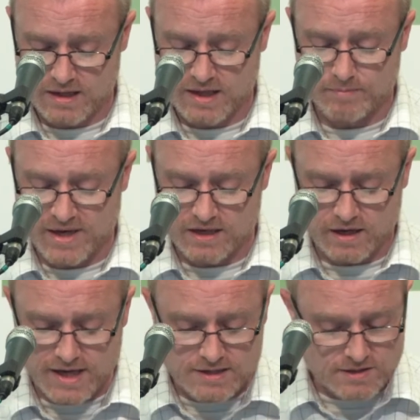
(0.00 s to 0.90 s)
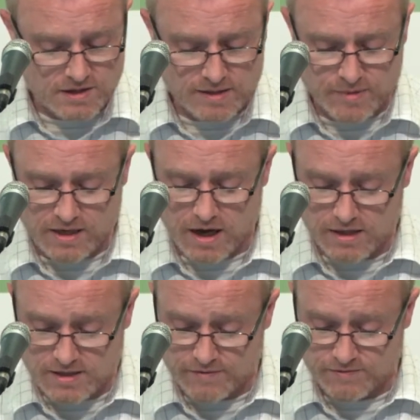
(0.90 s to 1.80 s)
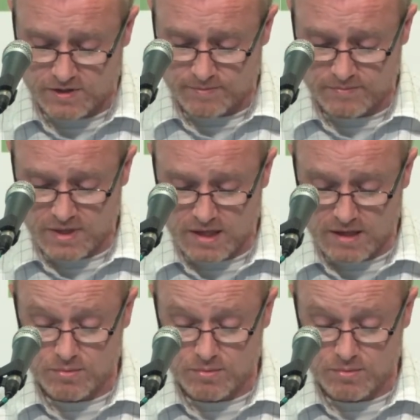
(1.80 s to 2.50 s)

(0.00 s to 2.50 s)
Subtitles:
That may not necessarily mean a holiday for them,